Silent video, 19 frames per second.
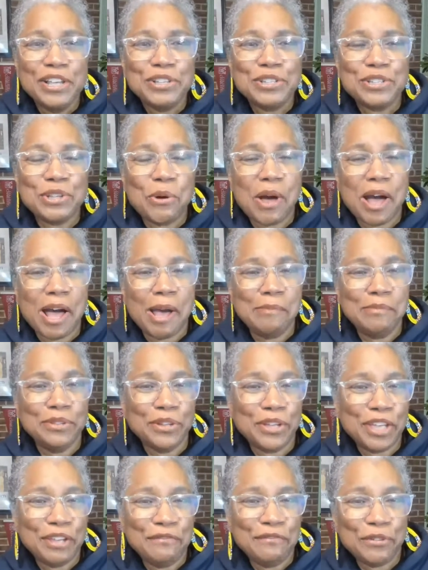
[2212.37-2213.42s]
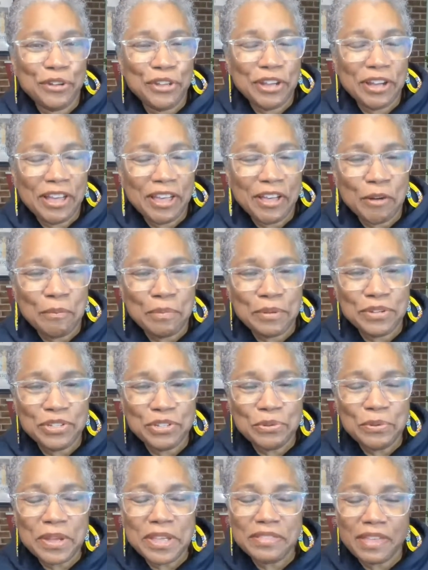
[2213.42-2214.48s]
So I'm looking for your help in
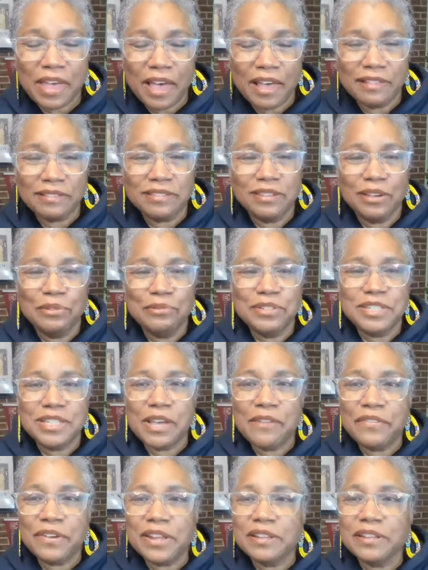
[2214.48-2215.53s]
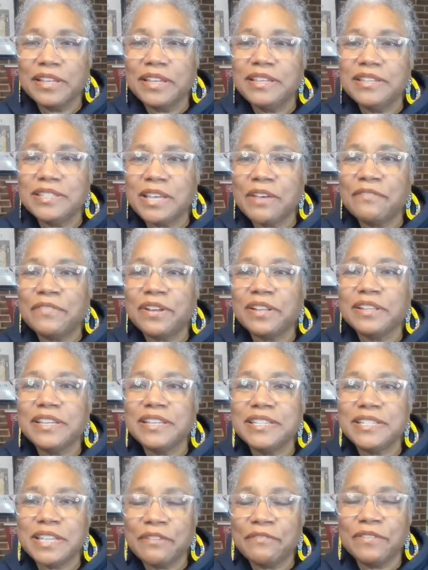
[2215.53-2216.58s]
doing that. So definitely
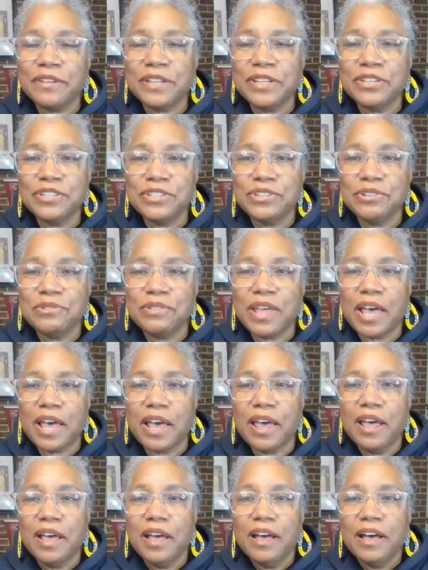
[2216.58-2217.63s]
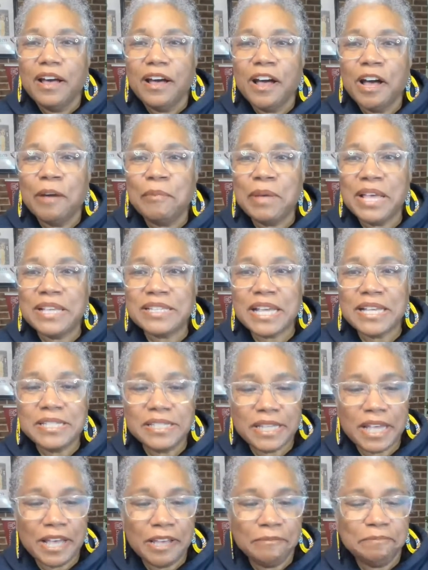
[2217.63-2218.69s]
do that. As I
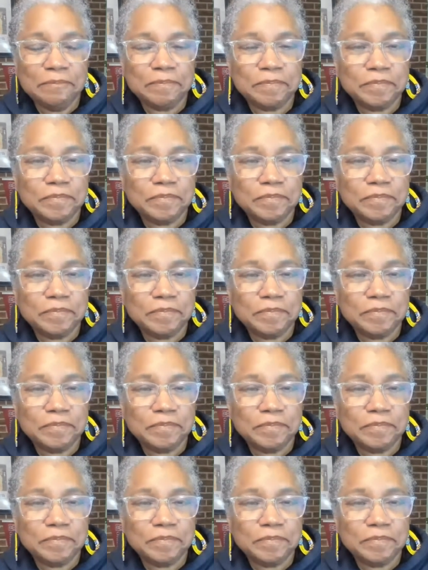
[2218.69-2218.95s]
said,